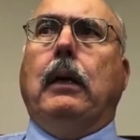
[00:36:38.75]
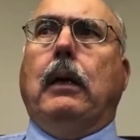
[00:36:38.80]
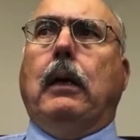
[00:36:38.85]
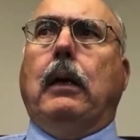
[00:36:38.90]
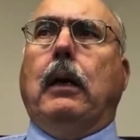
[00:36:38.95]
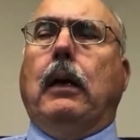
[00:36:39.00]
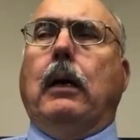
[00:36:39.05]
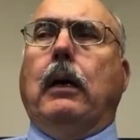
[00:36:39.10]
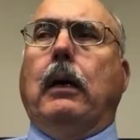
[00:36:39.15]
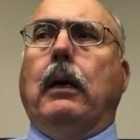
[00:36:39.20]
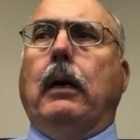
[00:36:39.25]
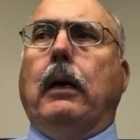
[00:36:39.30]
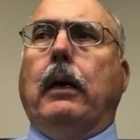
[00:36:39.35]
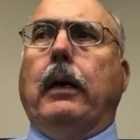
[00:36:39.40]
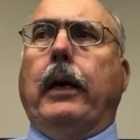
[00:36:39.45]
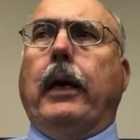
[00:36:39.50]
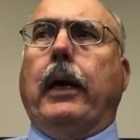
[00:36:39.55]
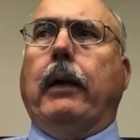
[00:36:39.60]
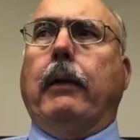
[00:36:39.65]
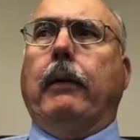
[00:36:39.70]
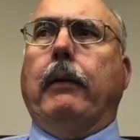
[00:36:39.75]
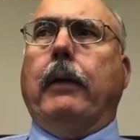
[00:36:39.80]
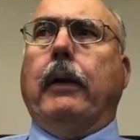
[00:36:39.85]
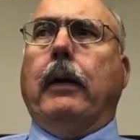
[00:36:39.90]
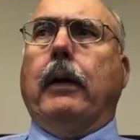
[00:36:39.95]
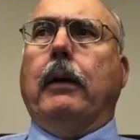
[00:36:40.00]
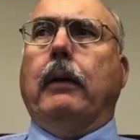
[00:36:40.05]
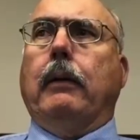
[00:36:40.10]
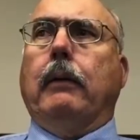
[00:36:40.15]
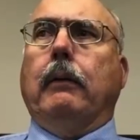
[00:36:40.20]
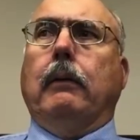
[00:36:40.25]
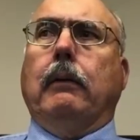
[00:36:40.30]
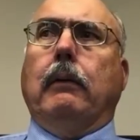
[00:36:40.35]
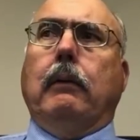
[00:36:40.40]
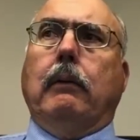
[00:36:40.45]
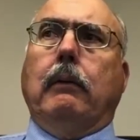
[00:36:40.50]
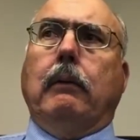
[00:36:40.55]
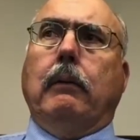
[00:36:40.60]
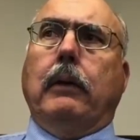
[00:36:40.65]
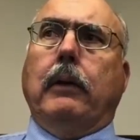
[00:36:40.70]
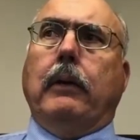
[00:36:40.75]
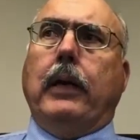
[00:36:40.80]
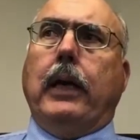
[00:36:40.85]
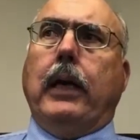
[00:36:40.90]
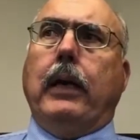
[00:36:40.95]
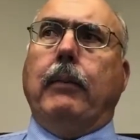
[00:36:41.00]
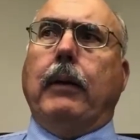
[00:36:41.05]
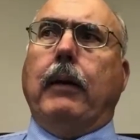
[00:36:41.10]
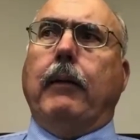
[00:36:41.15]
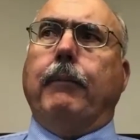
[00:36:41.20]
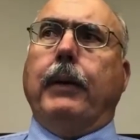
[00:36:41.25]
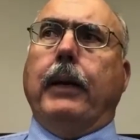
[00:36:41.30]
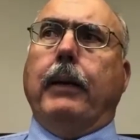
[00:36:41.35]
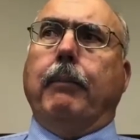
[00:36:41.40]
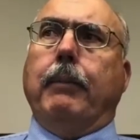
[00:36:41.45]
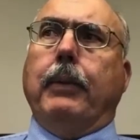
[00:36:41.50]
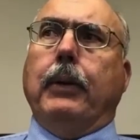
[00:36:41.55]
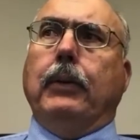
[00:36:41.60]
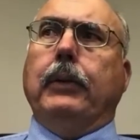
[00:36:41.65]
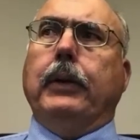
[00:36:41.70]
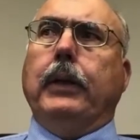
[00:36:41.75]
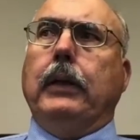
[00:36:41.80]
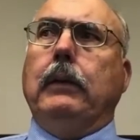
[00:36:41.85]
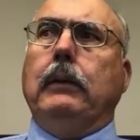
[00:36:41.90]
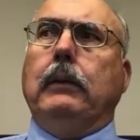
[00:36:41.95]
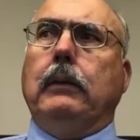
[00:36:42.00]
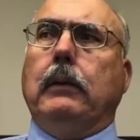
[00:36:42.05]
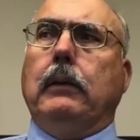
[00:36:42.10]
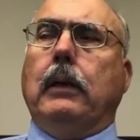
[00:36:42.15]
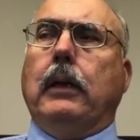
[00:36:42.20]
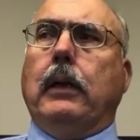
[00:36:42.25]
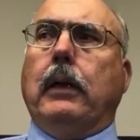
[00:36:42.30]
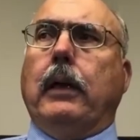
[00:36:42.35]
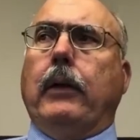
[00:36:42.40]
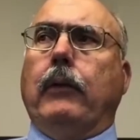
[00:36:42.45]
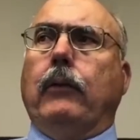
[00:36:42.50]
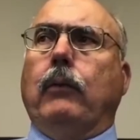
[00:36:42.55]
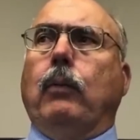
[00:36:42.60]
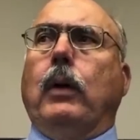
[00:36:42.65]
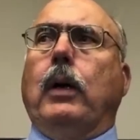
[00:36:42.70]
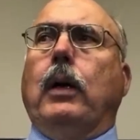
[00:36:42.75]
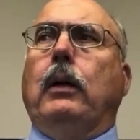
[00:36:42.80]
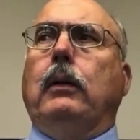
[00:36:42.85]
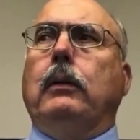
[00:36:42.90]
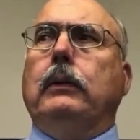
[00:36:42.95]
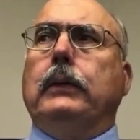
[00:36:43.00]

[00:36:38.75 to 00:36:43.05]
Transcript: uh, and uh, the team I've been building uh, as well.